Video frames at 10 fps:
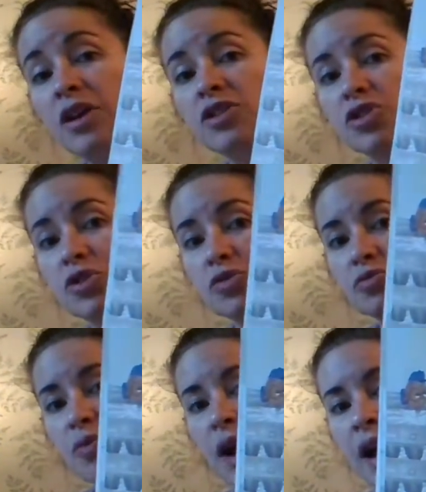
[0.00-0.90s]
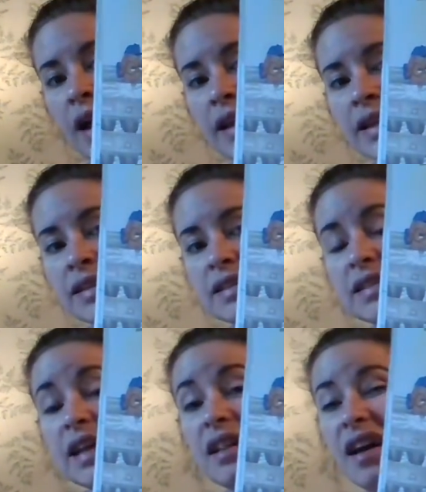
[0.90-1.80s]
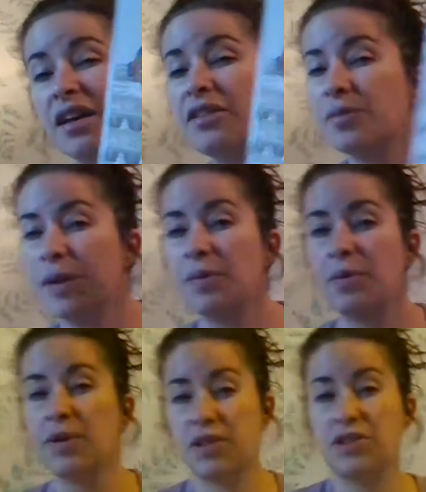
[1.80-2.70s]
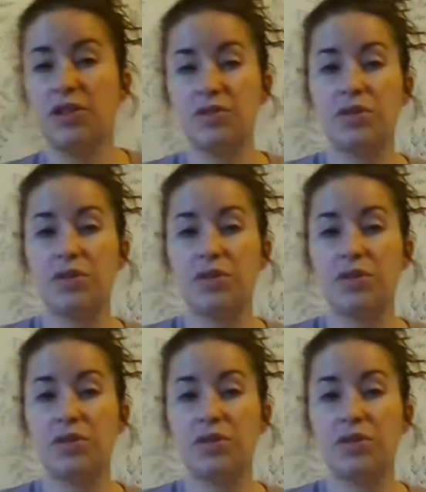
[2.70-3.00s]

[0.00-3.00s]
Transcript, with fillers: trying to tell other people what to do,